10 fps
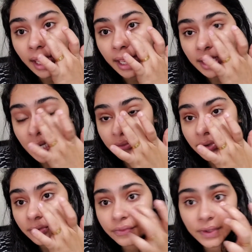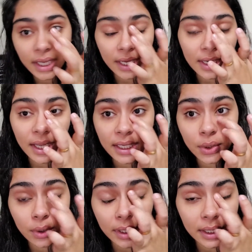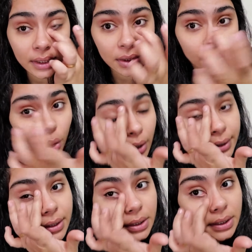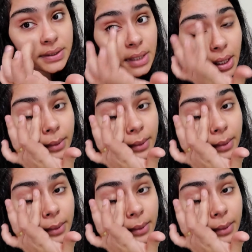And never forget like your inner corners,